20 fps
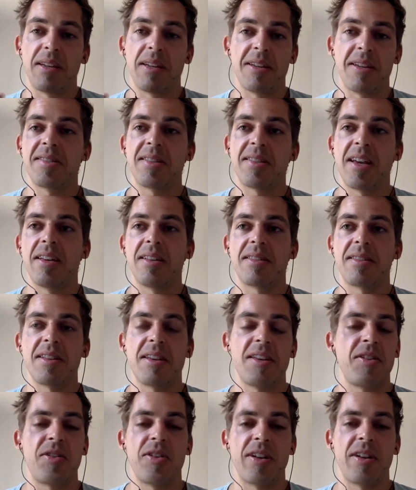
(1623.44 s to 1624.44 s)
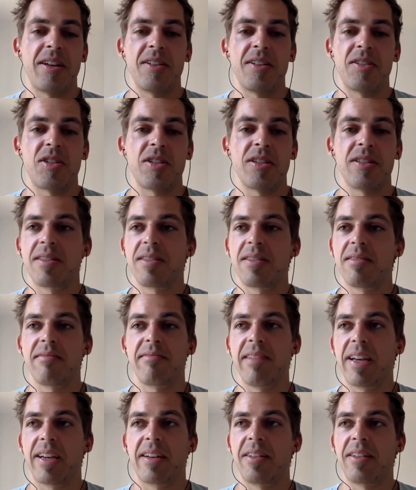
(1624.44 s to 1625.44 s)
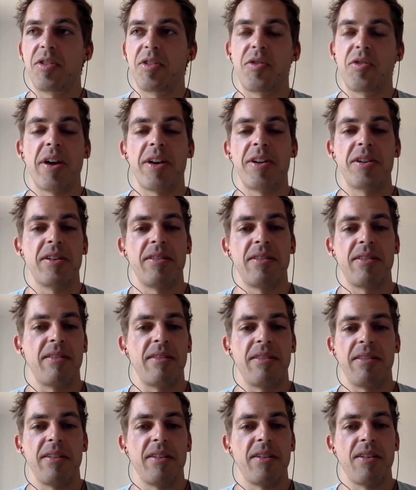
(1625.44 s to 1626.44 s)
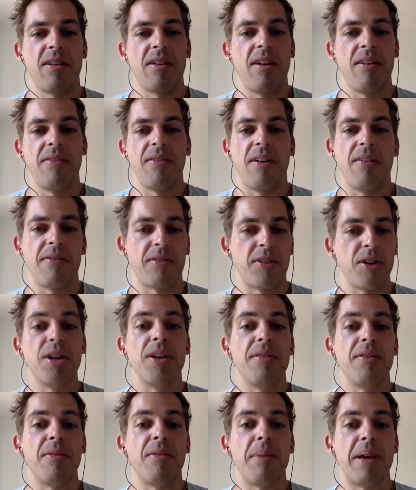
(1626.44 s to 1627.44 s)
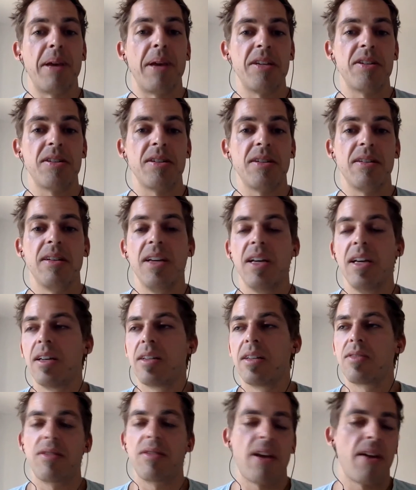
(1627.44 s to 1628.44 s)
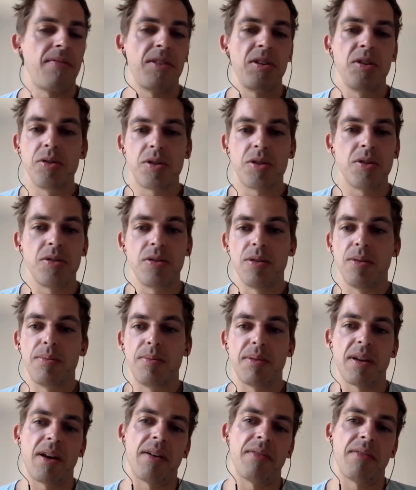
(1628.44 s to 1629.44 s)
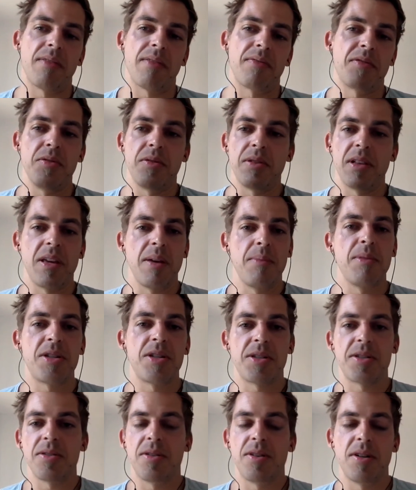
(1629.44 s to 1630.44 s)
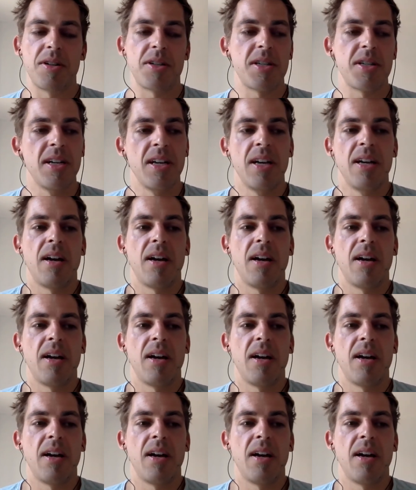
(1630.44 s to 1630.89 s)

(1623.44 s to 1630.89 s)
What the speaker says: these days the internet is just like a treasure, of good information. So you have YouTube, you have Google image search,